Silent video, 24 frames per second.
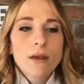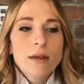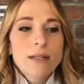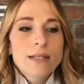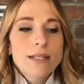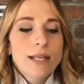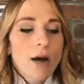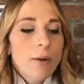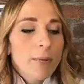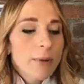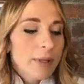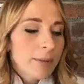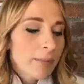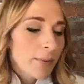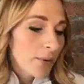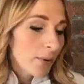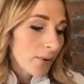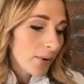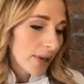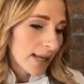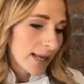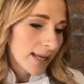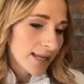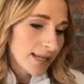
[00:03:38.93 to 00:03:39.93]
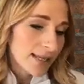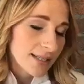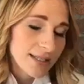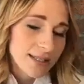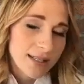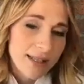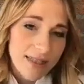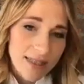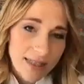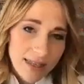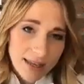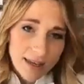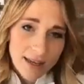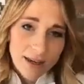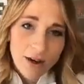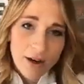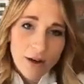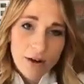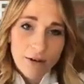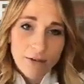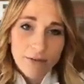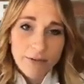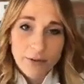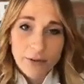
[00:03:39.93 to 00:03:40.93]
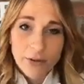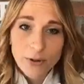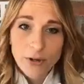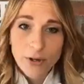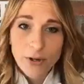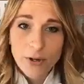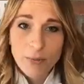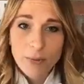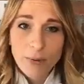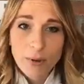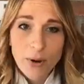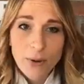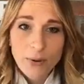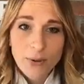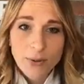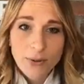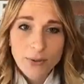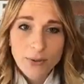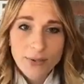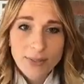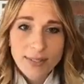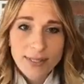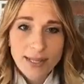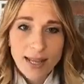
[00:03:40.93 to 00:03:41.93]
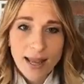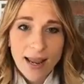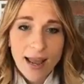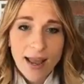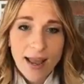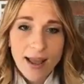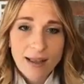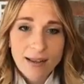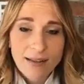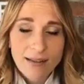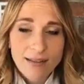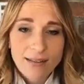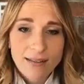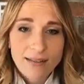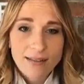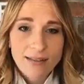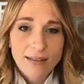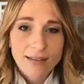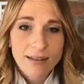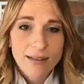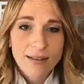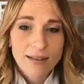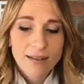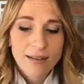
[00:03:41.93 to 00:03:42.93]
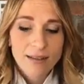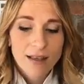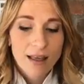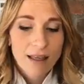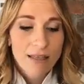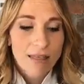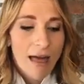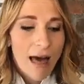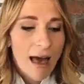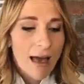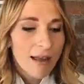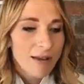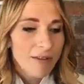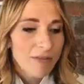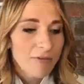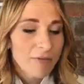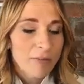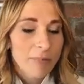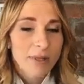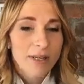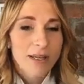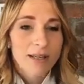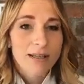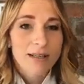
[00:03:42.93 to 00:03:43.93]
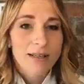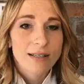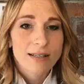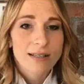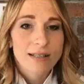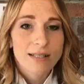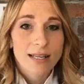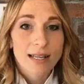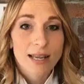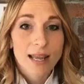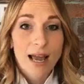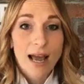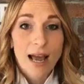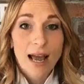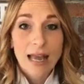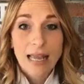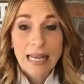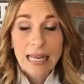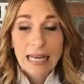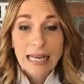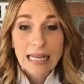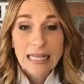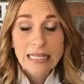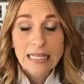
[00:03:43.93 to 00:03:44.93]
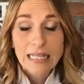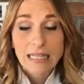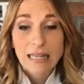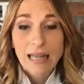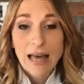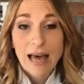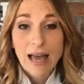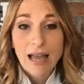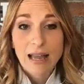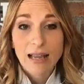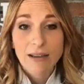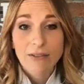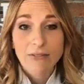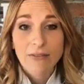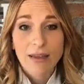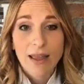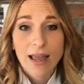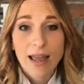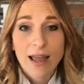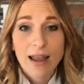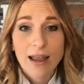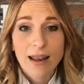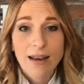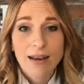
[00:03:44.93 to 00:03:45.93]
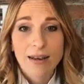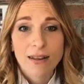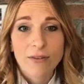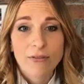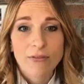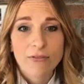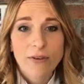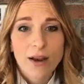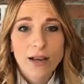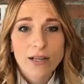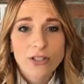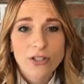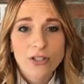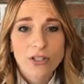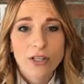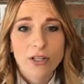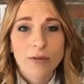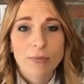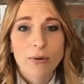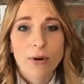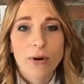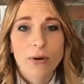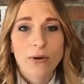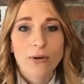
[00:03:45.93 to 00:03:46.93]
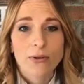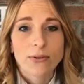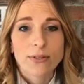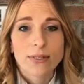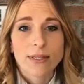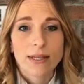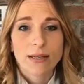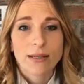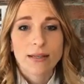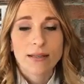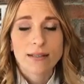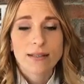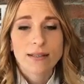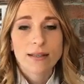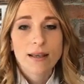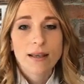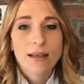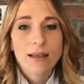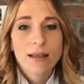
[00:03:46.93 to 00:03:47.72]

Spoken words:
tell people is to think of your produce as alive, because it is alive, and the fresher your produce is,